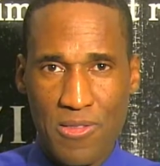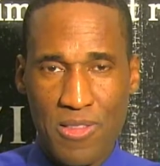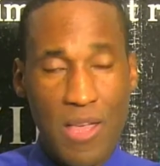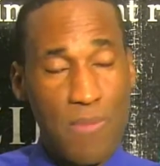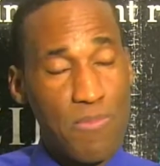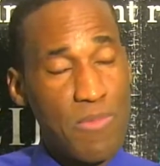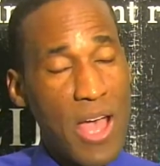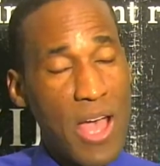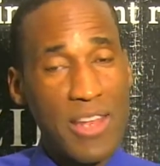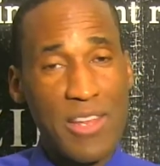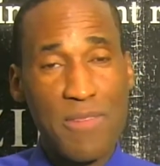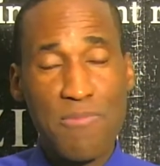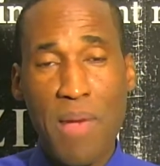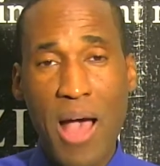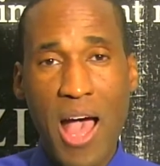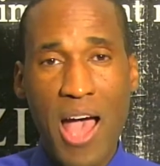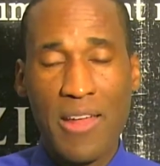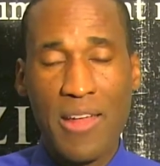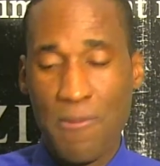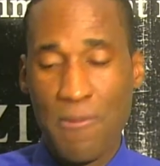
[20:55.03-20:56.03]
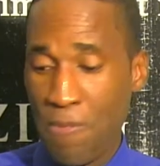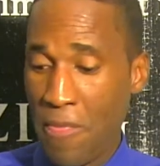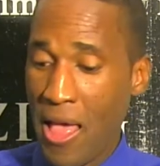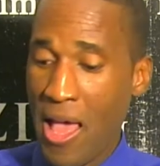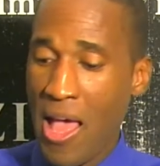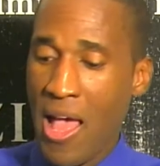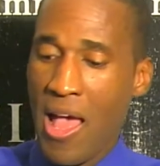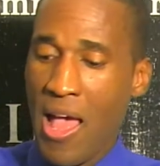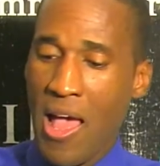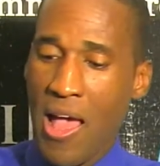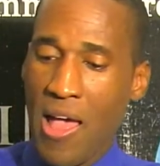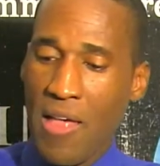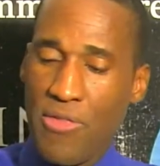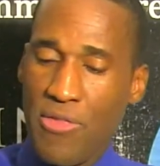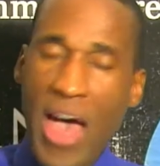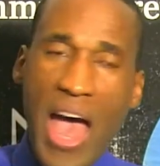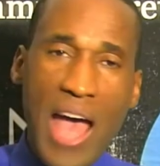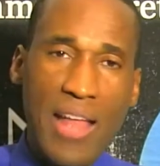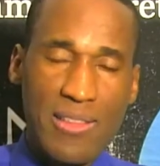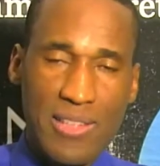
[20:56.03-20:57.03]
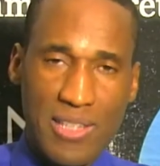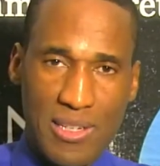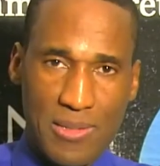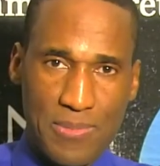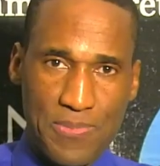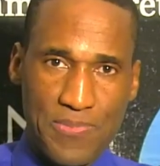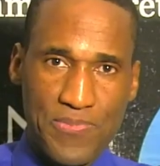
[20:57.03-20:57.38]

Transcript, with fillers: keep that in mind, that